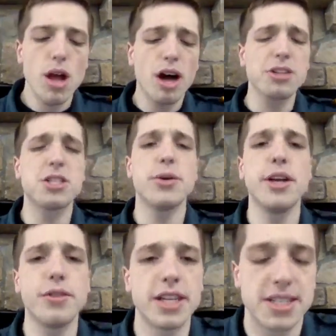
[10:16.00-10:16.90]
Also, a
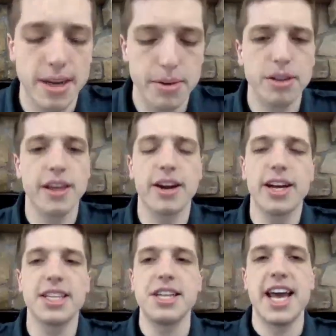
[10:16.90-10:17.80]
note this summer, there
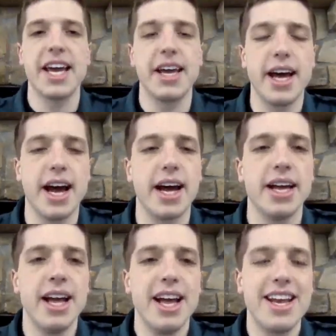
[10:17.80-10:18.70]
is a
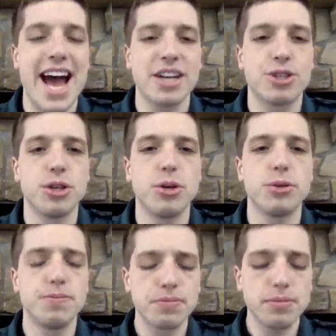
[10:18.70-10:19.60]

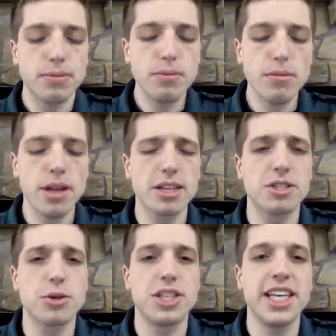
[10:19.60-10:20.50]
national
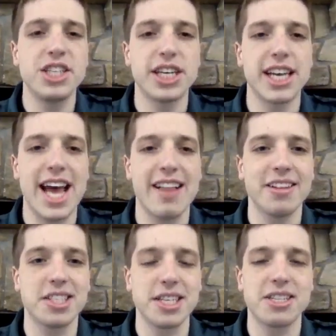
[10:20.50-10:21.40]
strategic
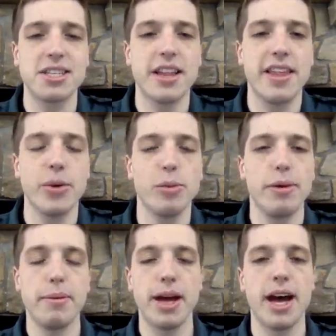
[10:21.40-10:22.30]
analysis that will
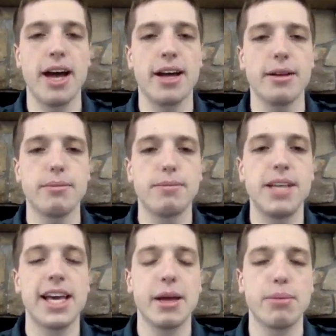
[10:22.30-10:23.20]
be
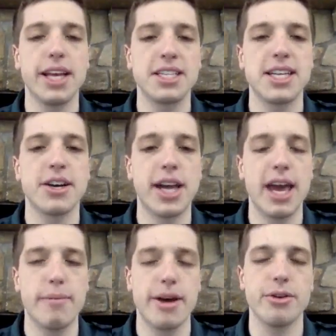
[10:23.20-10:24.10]
taking place here at
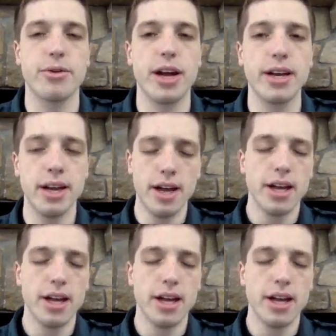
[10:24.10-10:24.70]
Camp Mountain Run.